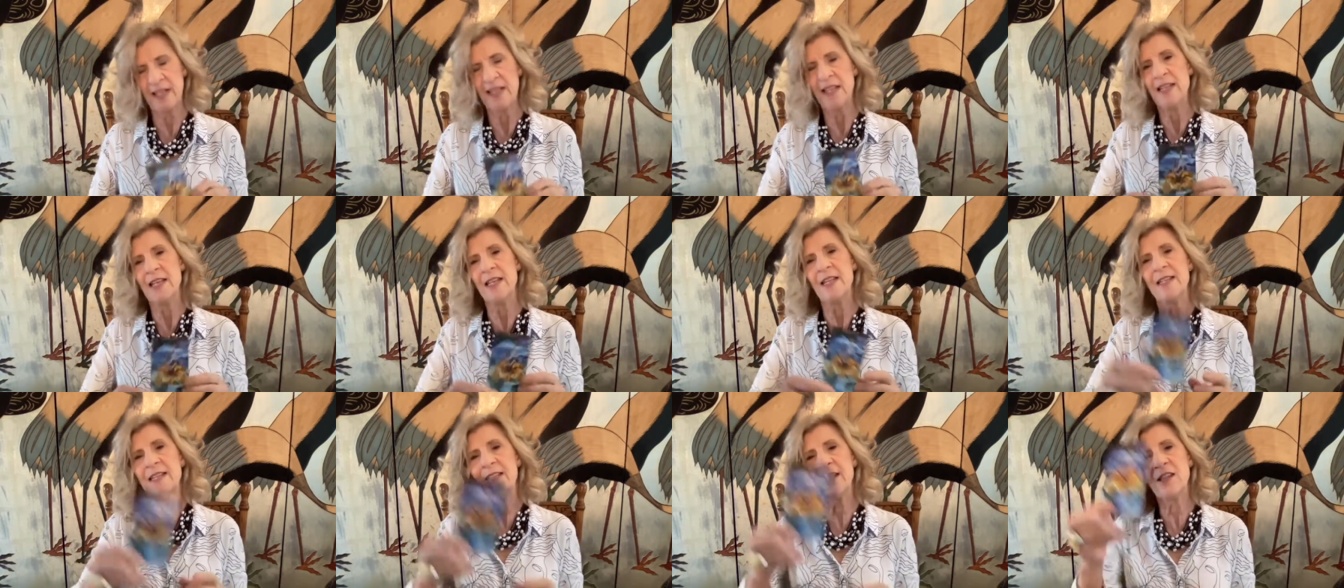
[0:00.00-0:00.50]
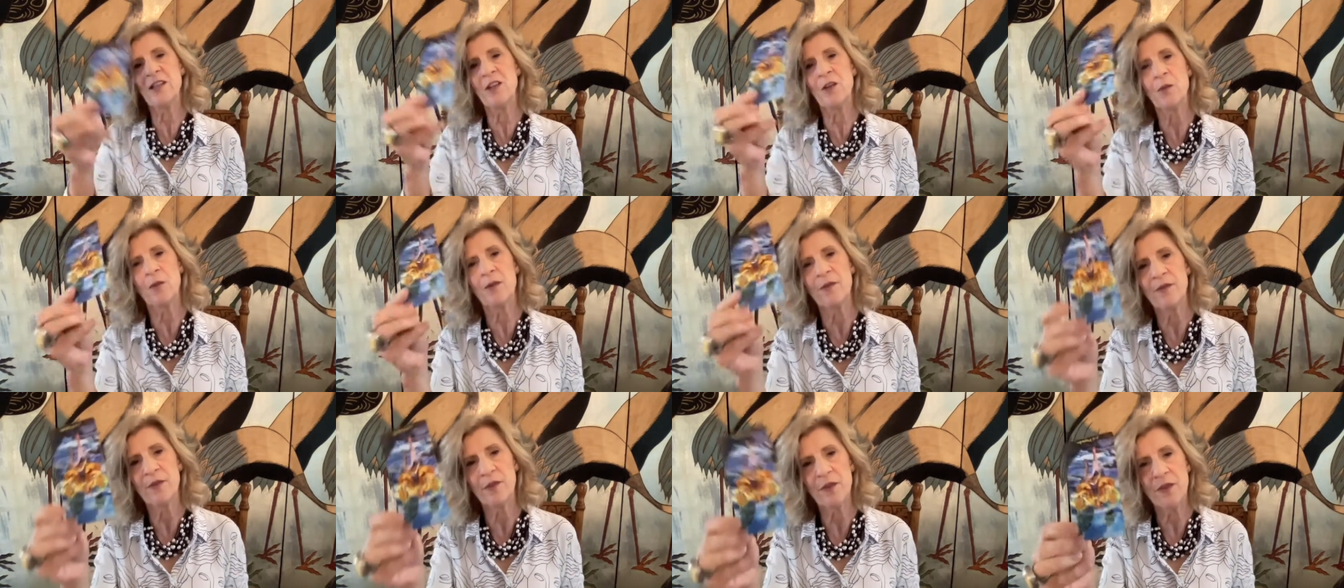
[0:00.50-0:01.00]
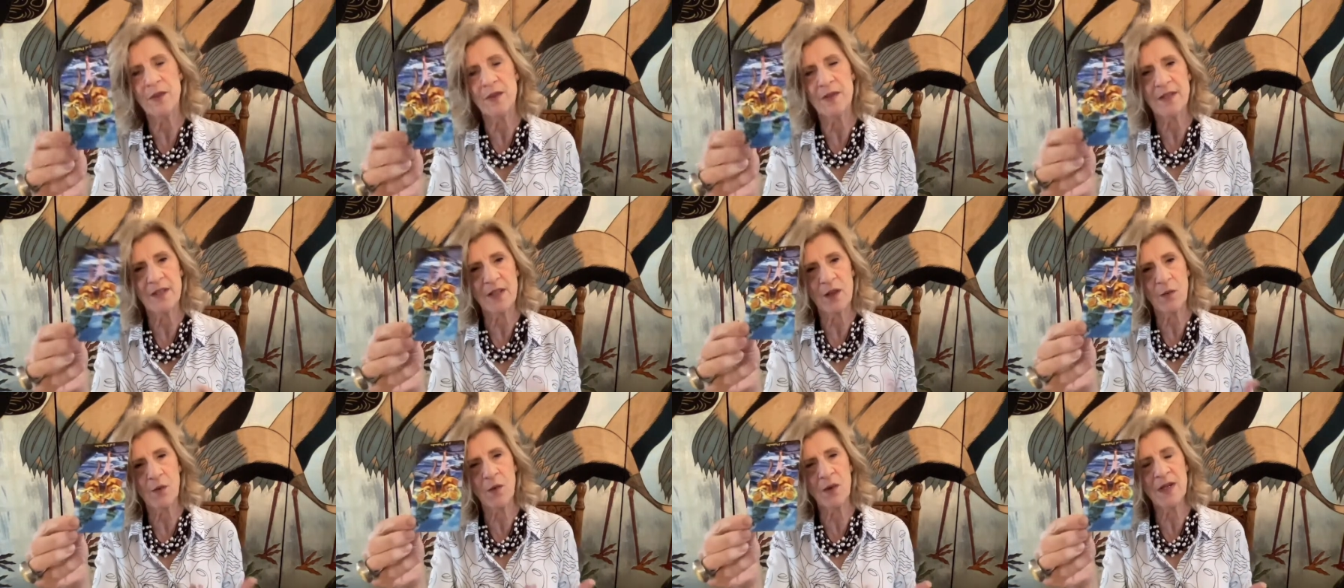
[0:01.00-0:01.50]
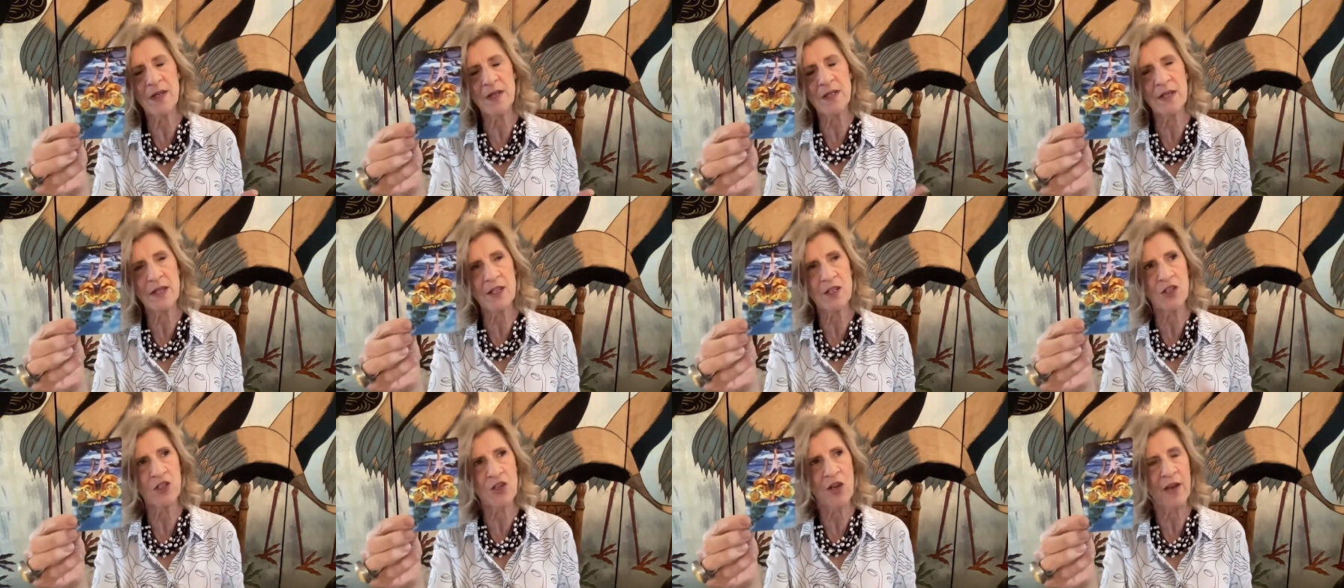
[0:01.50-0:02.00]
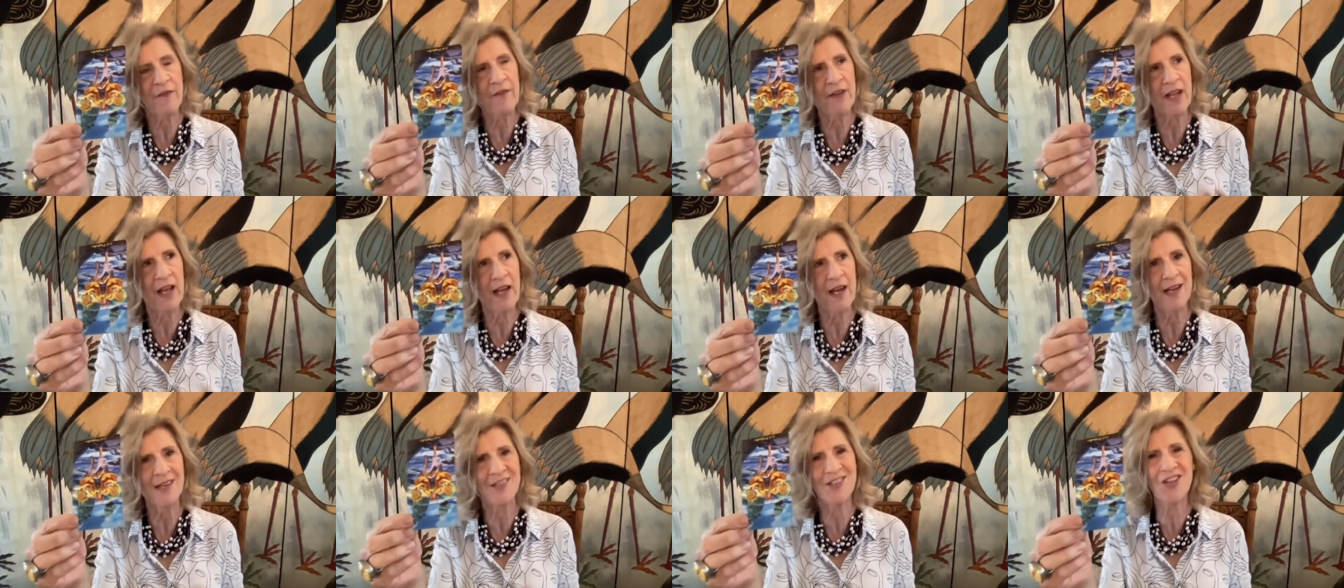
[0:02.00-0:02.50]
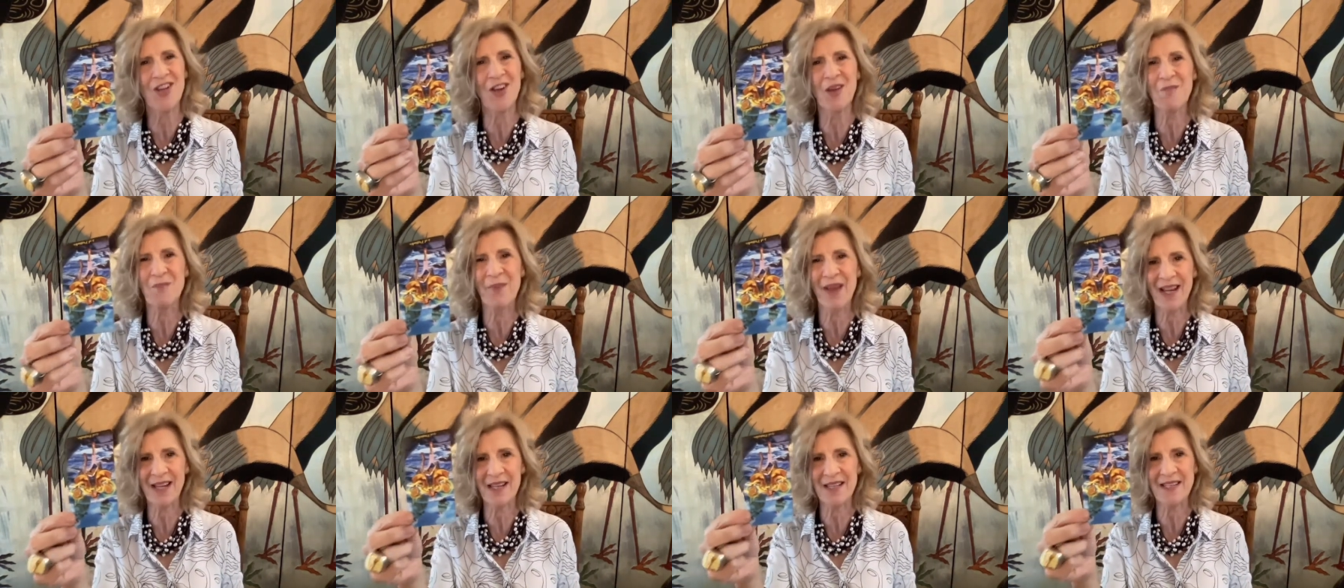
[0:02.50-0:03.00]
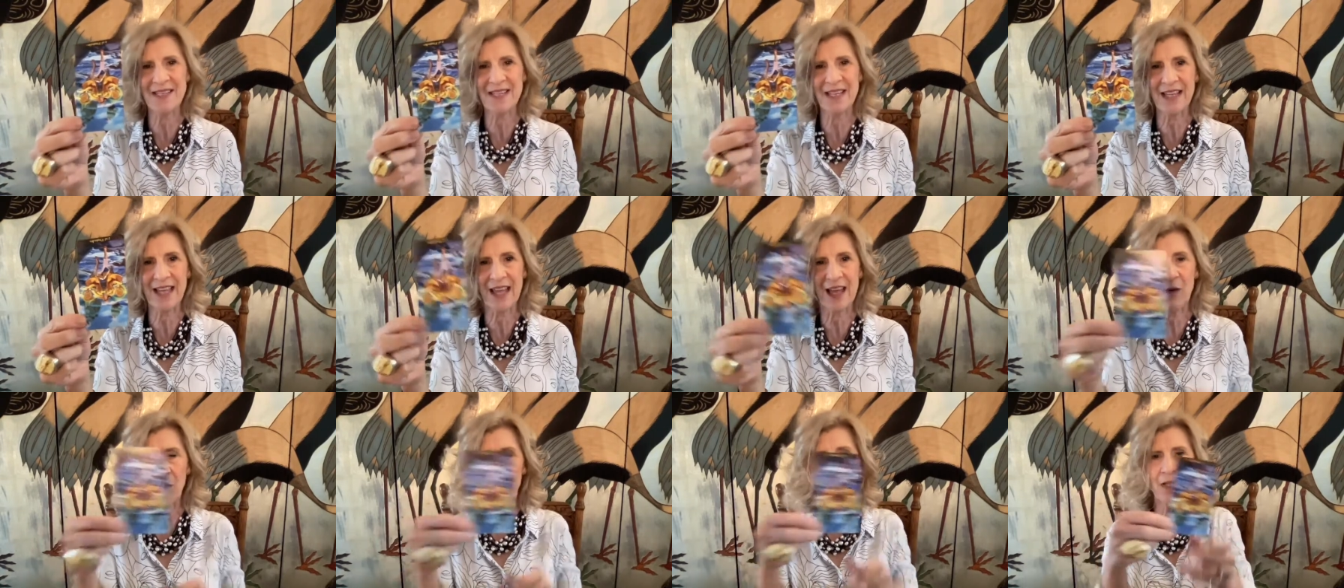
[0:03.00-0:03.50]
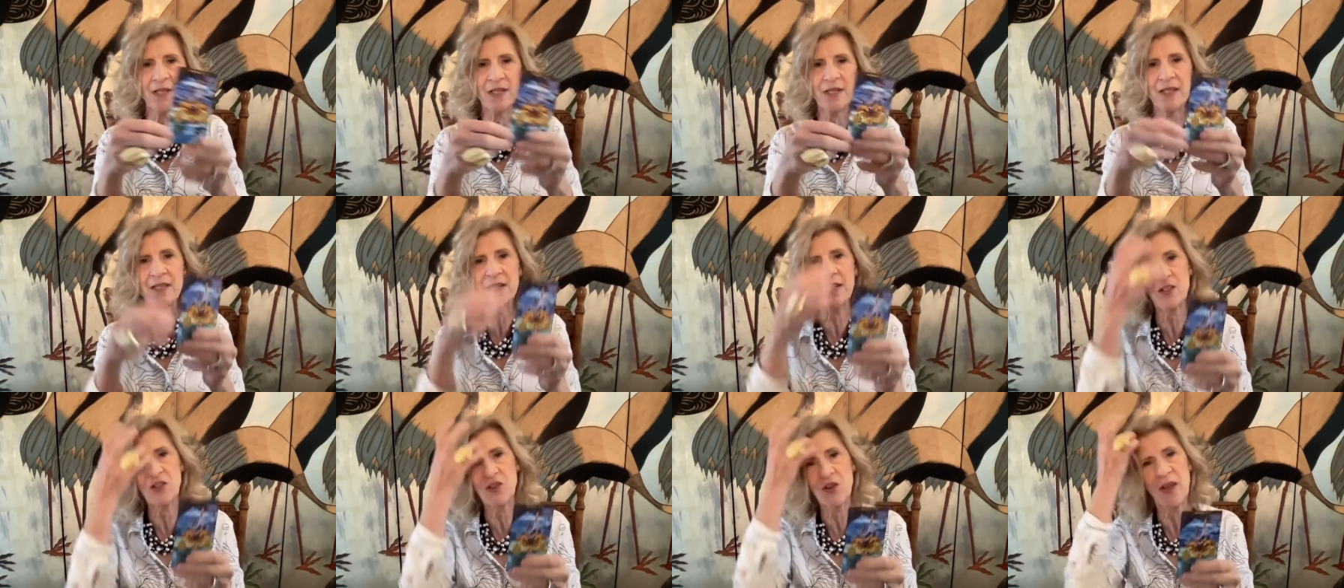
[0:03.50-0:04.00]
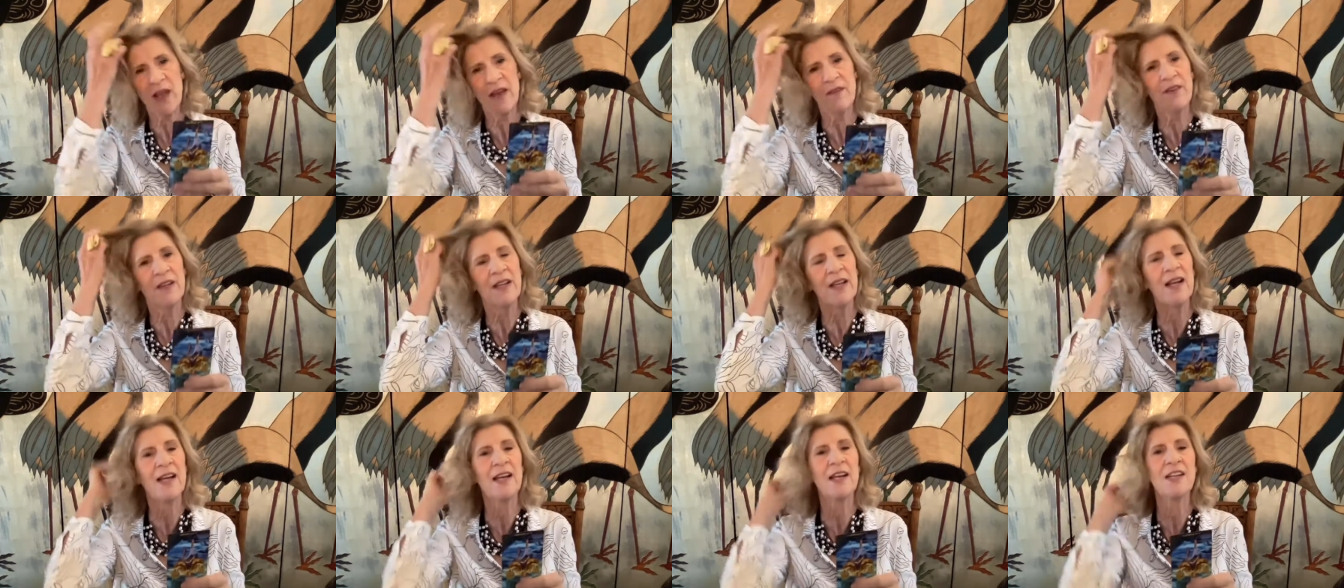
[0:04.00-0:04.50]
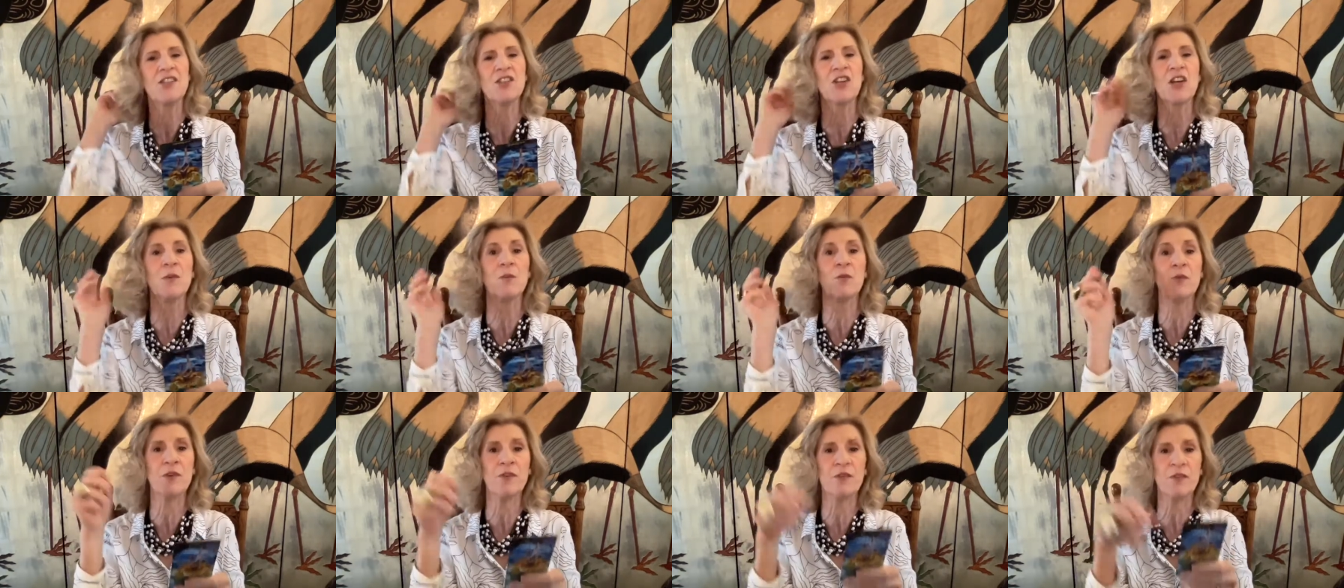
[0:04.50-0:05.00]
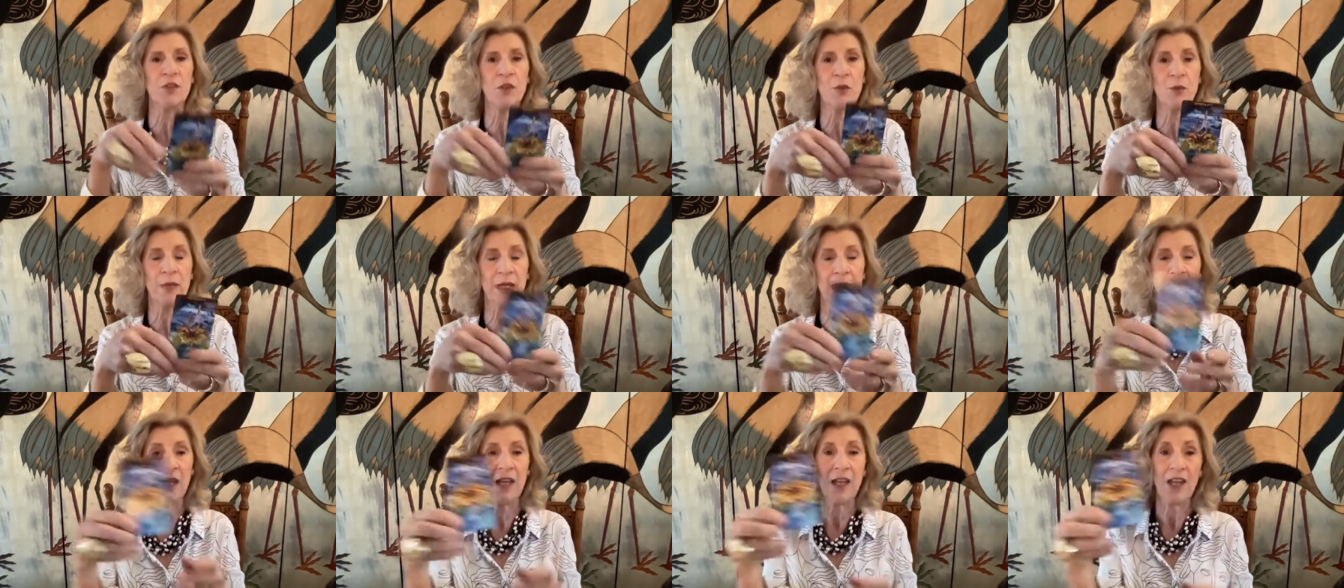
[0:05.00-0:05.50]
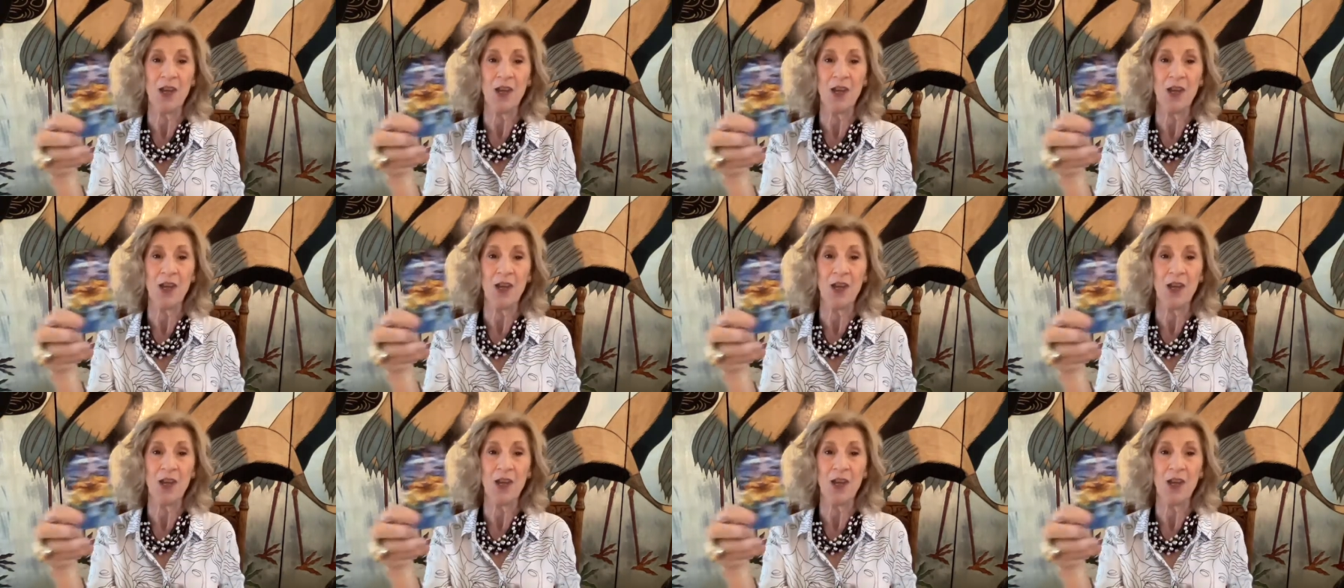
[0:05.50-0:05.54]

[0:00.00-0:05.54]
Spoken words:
It's in the reverse. So what is it that you're having a hard time balancing out? What is it that you're having a hard time reviewing?